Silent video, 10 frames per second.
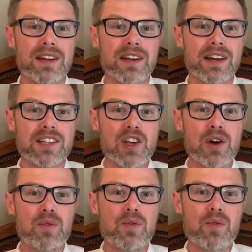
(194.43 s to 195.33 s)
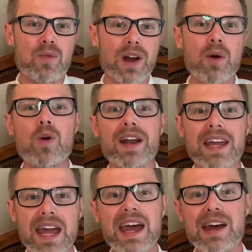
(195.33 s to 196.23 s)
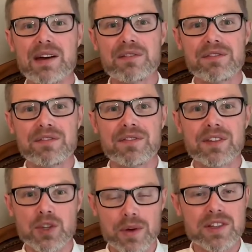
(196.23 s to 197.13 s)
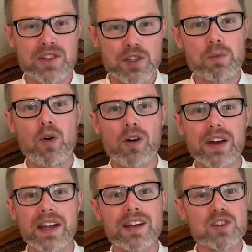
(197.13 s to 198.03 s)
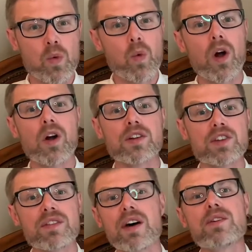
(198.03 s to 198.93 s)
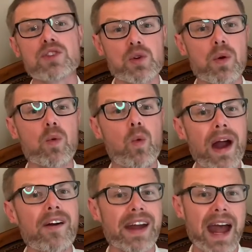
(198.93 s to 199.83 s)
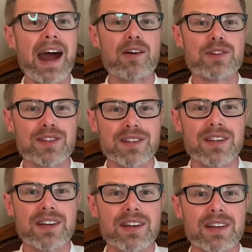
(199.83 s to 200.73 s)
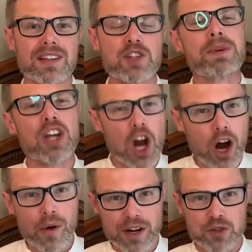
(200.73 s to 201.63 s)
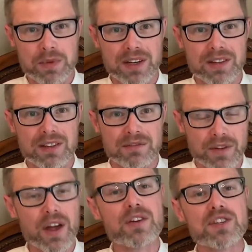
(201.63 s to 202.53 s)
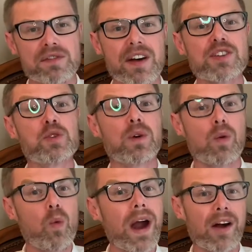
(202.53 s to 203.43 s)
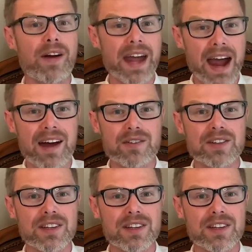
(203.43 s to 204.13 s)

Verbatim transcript: And so, what I want to give to us this morning is a word to those who are wearing out, some encouragement for those of us who are wearing out.